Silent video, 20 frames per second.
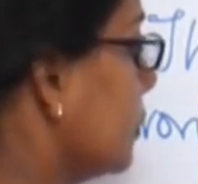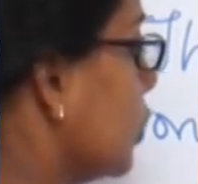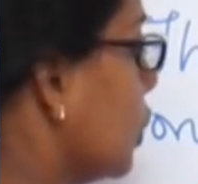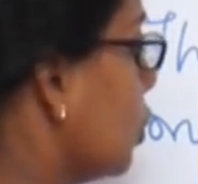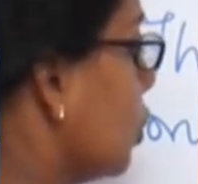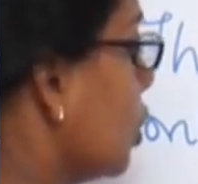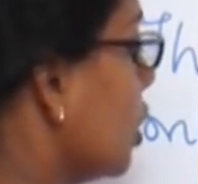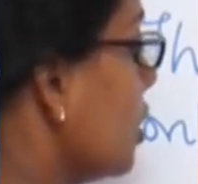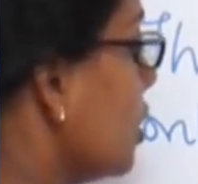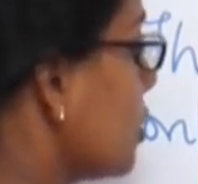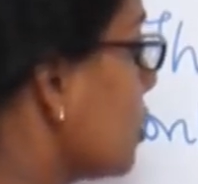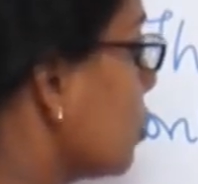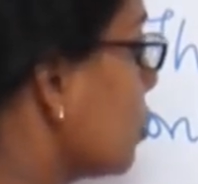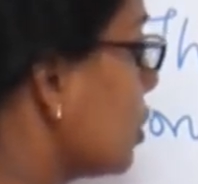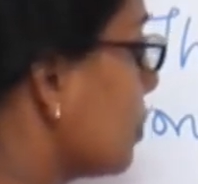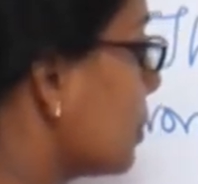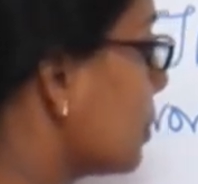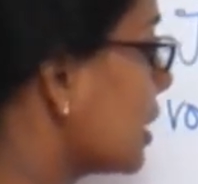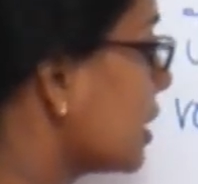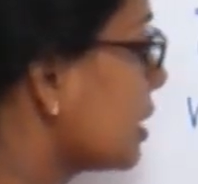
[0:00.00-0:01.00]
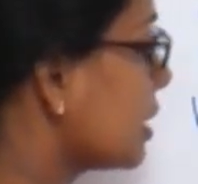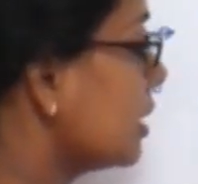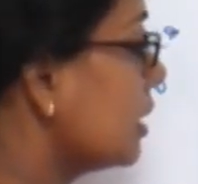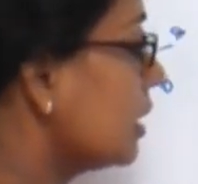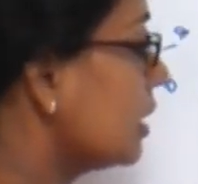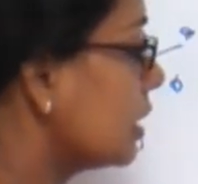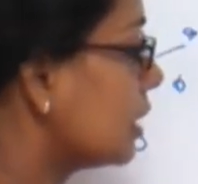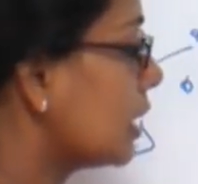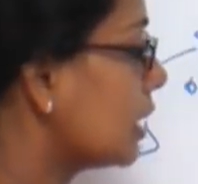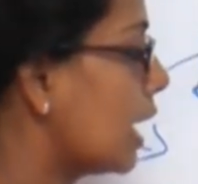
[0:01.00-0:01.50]
Okay, so the
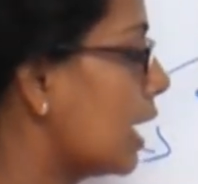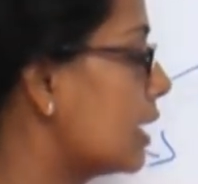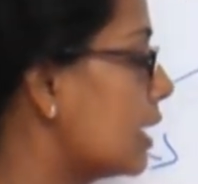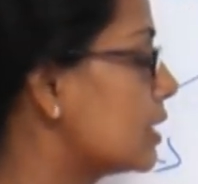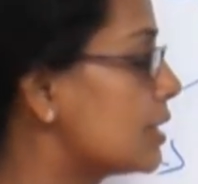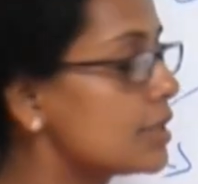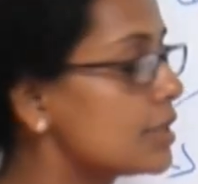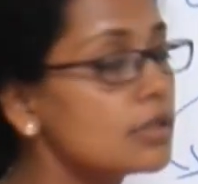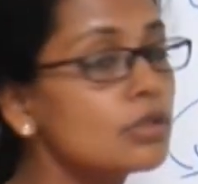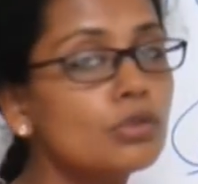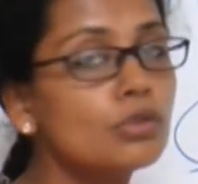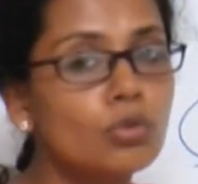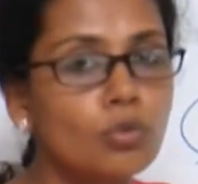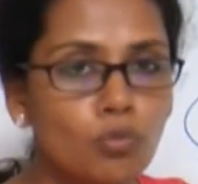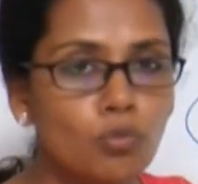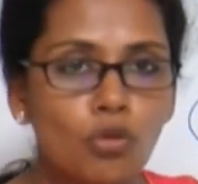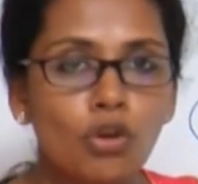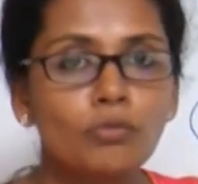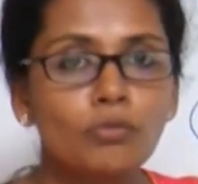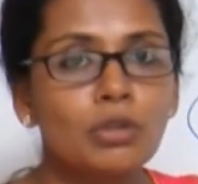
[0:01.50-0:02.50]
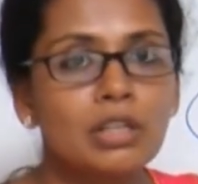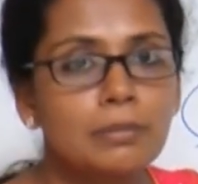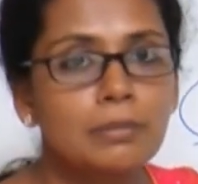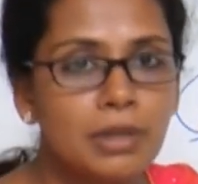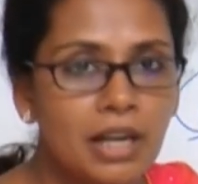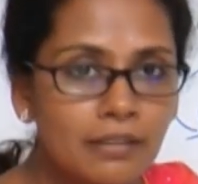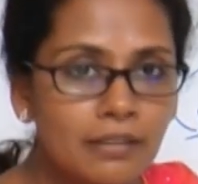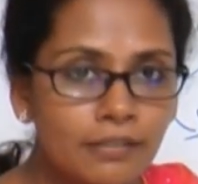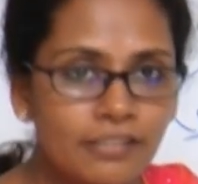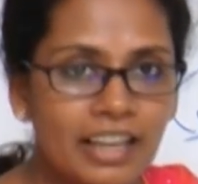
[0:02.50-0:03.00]
person has no von
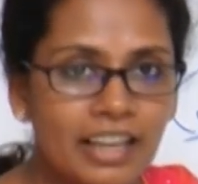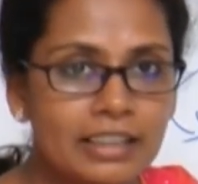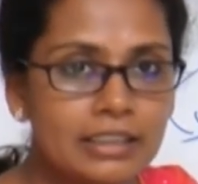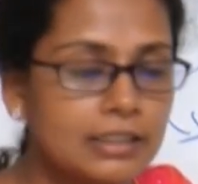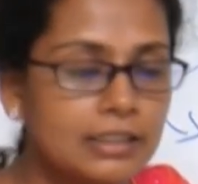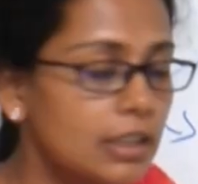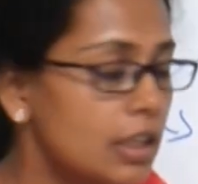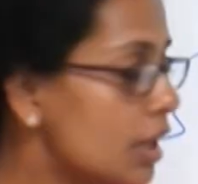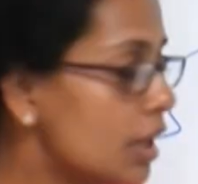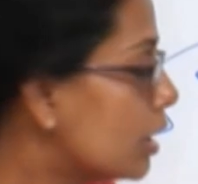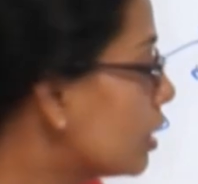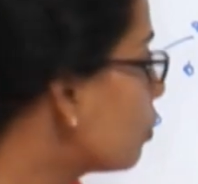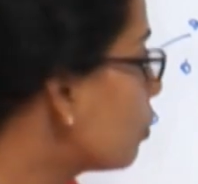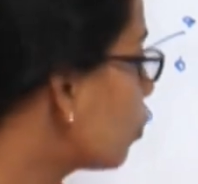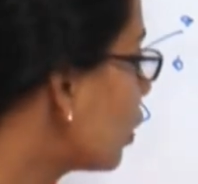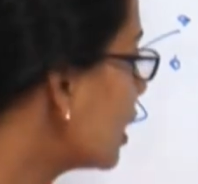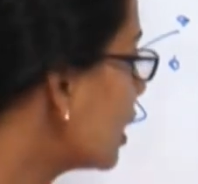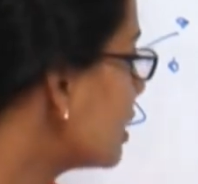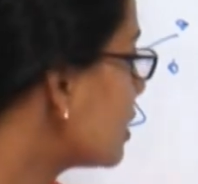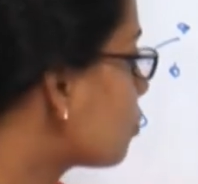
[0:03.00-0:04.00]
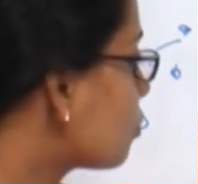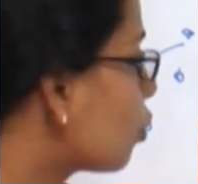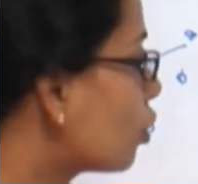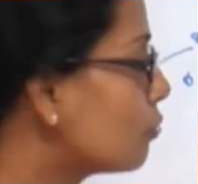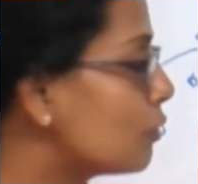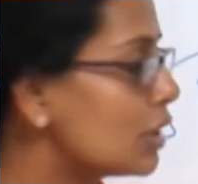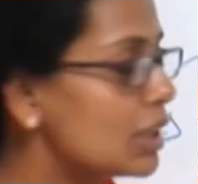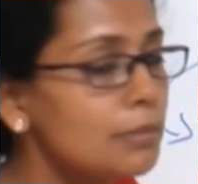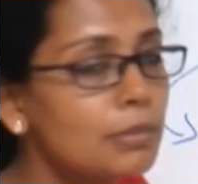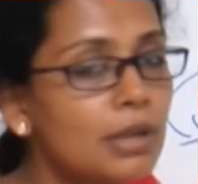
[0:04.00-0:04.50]
Willebrand factor. Now, why is von
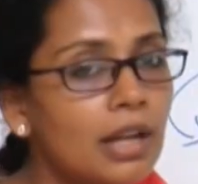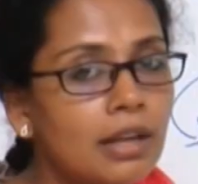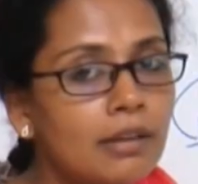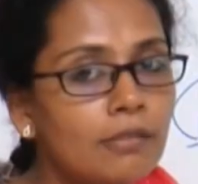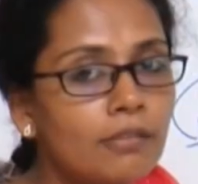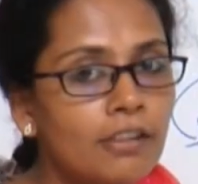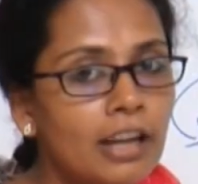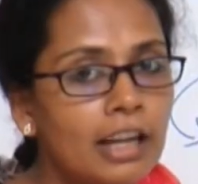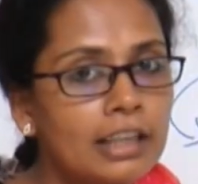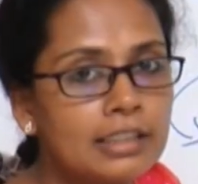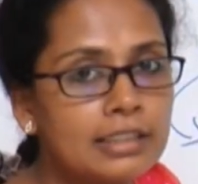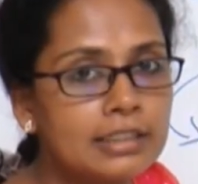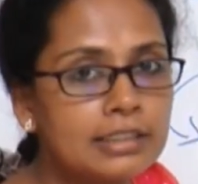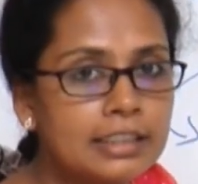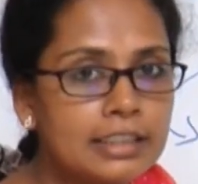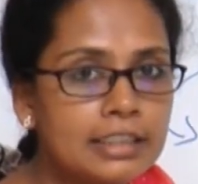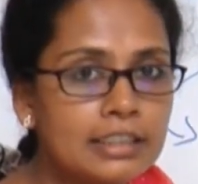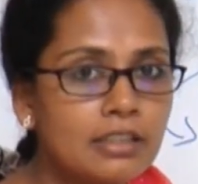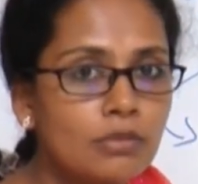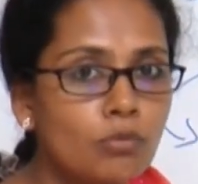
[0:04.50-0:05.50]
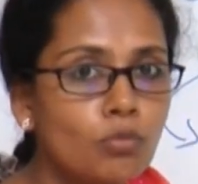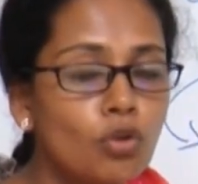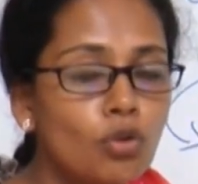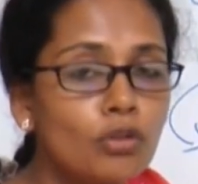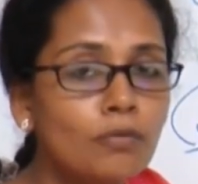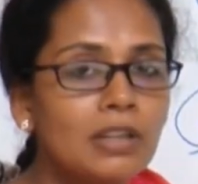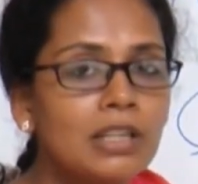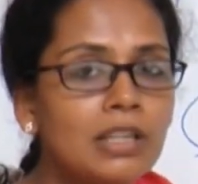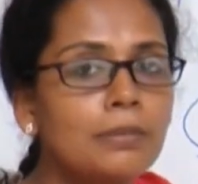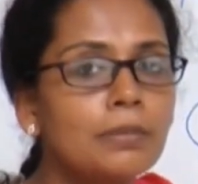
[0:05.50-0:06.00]
Willebrand factor needed?
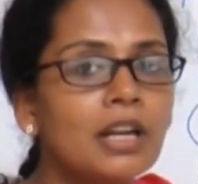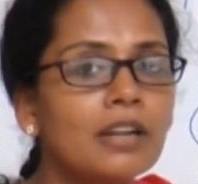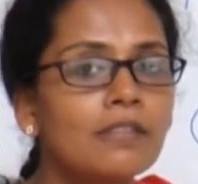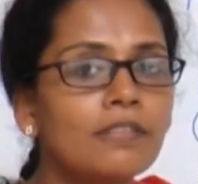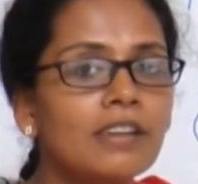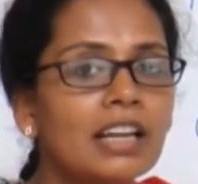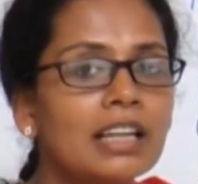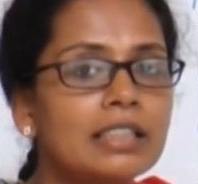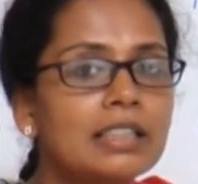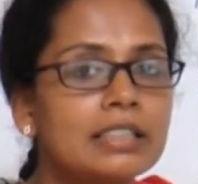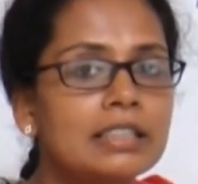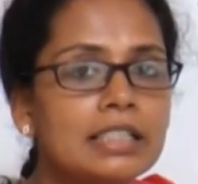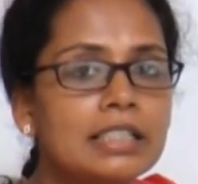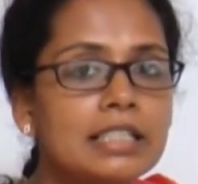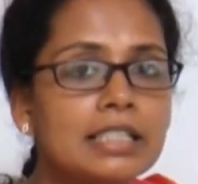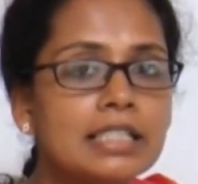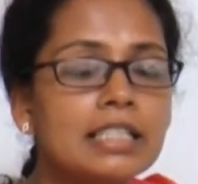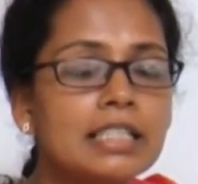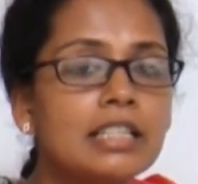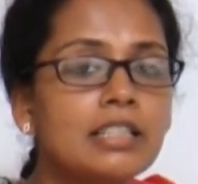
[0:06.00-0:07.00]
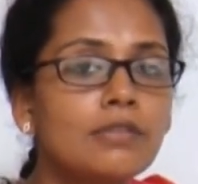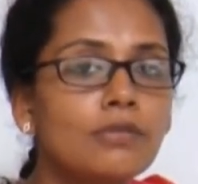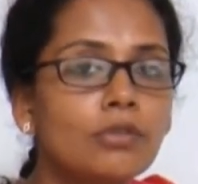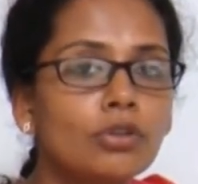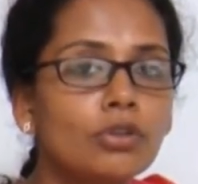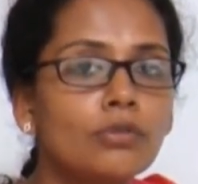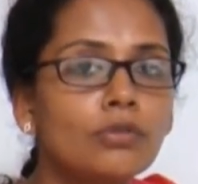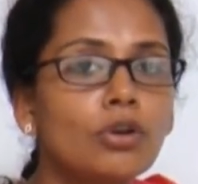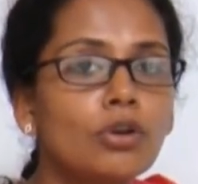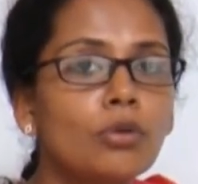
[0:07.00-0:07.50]
Von Willebrand factor is needed for
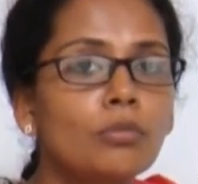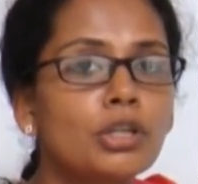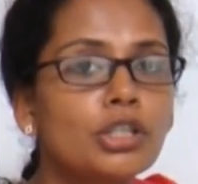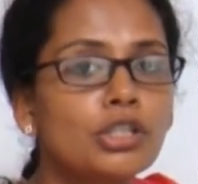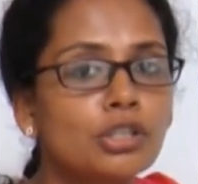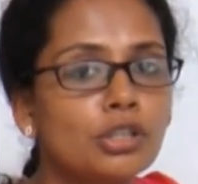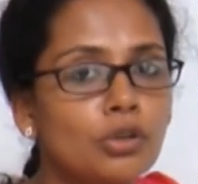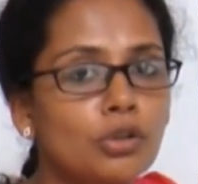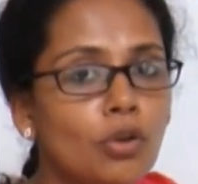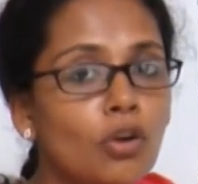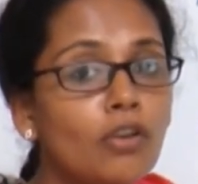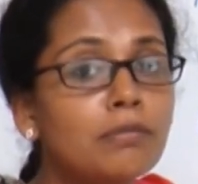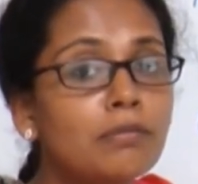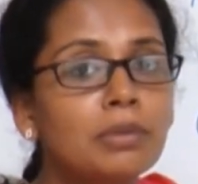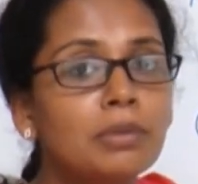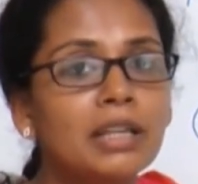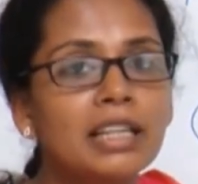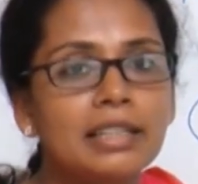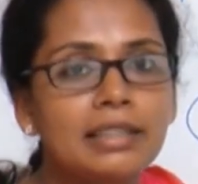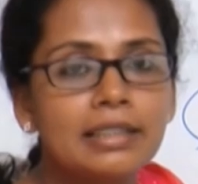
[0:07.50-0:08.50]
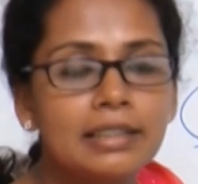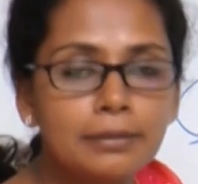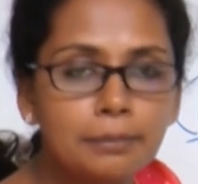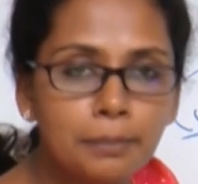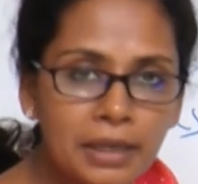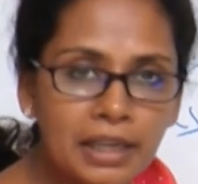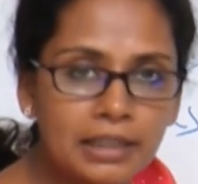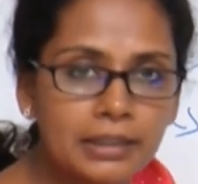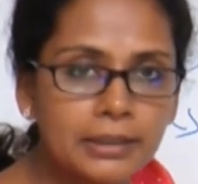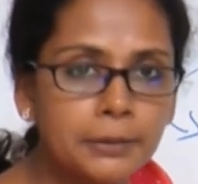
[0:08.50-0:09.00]
the formation of platelet
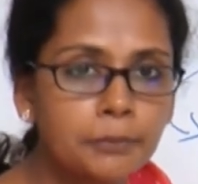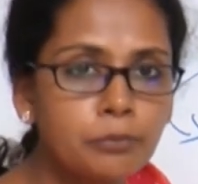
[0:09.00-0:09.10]
plug.